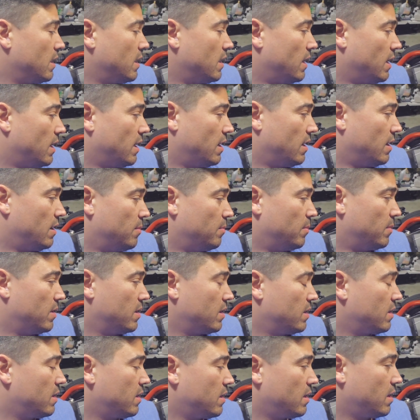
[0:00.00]

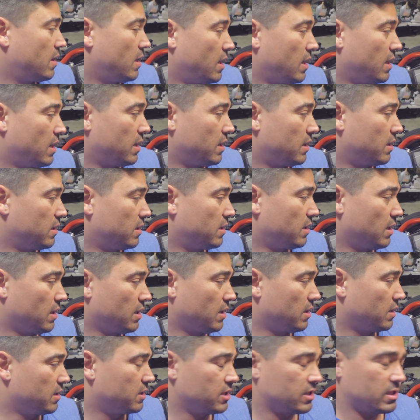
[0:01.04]
and
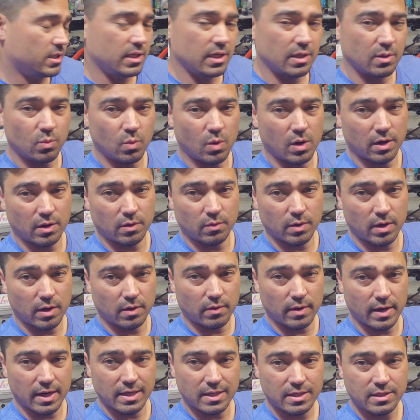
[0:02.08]
just didn't want to run
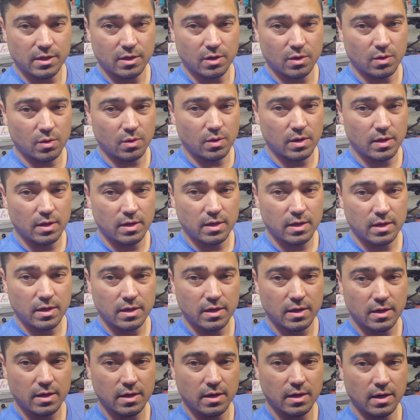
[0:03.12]
right. So
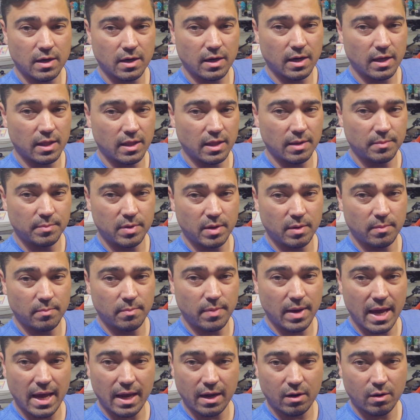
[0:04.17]
I limped it
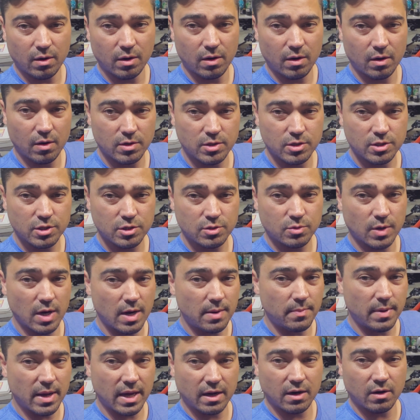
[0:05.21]

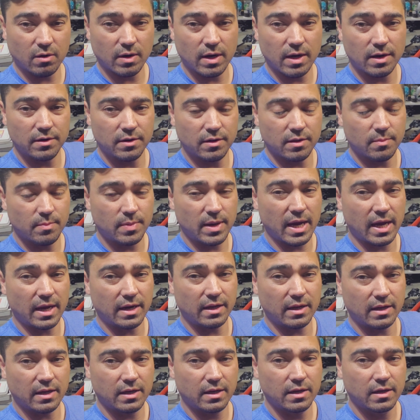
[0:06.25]
straight back around to the
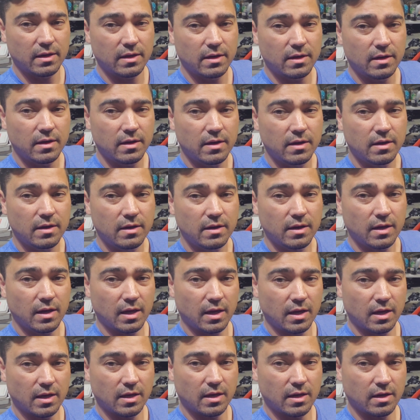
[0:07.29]
paddock
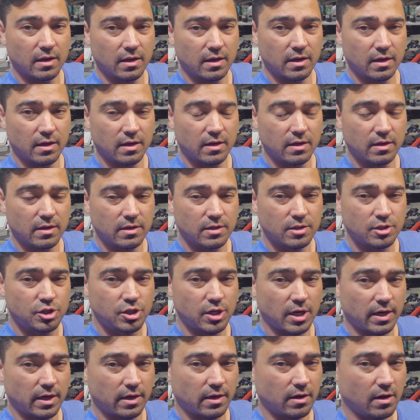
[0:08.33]
and
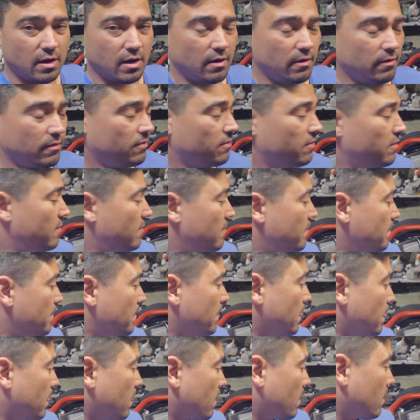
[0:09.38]
shut it off.
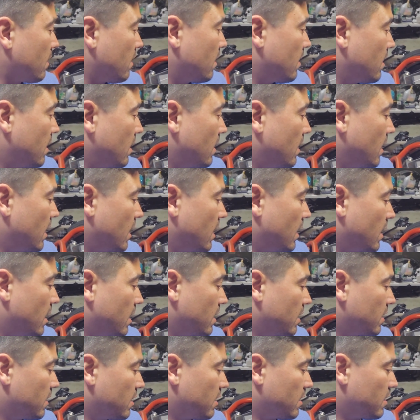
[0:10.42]

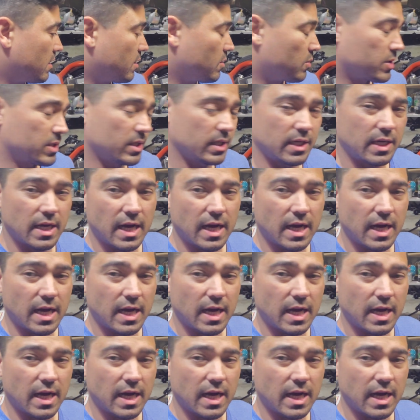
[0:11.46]
And there was a